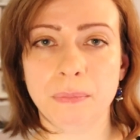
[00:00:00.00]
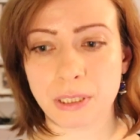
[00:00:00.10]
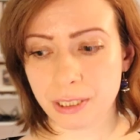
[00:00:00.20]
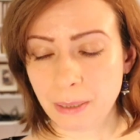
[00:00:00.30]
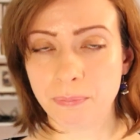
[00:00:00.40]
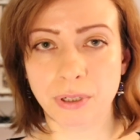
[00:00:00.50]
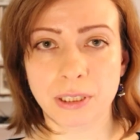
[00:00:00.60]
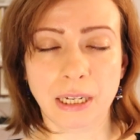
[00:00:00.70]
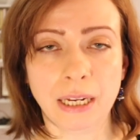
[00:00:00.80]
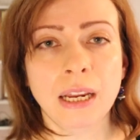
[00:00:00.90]

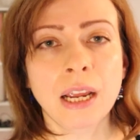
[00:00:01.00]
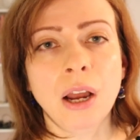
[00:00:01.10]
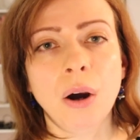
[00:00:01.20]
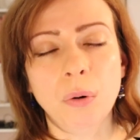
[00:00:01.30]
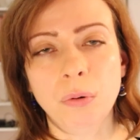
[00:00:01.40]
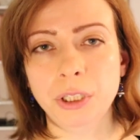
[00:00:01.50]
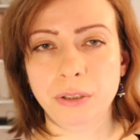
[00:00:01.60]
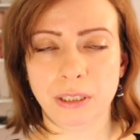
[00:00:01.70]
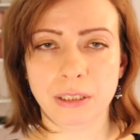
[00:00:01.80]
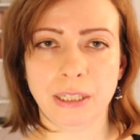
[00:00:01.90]
separately, or you
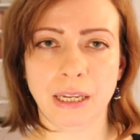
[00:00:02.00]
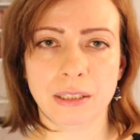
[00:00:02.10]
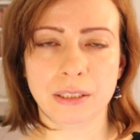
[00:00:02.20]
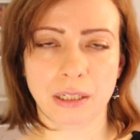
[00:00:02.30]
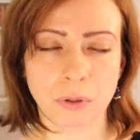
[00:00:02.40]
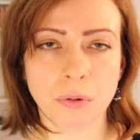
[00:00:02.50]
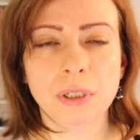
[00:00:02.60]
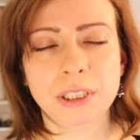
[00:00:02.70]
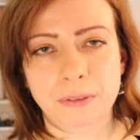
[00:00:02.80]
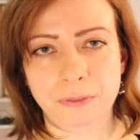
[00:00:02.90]
can get
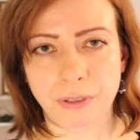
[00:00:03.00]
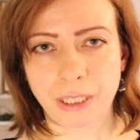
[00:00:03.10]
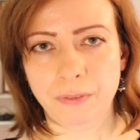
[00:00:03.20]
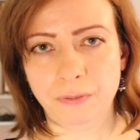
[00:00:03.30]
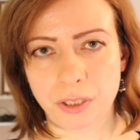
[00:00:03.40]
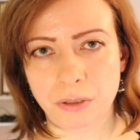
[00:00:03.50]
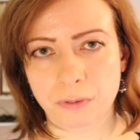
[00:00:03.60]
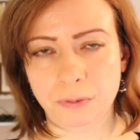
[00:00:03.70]
royalty-free video